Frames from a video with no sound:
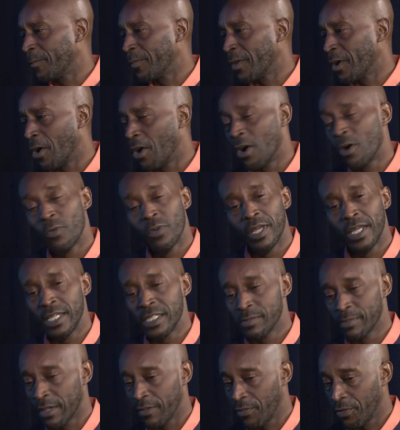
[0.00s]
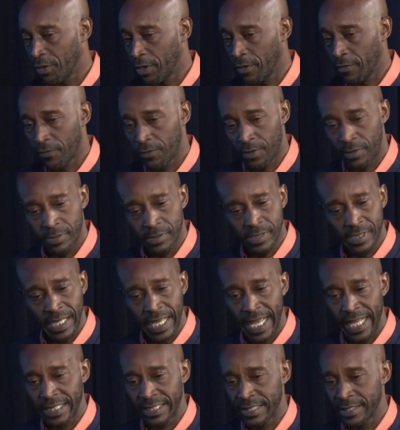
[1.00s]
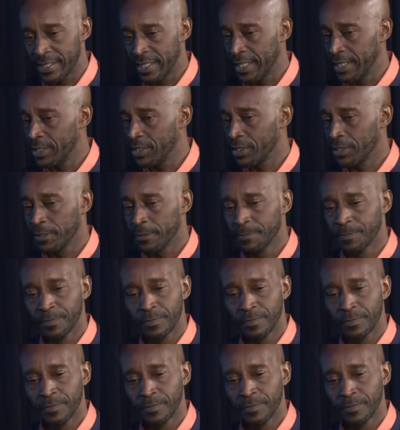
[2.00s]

Always my very first acting teacher,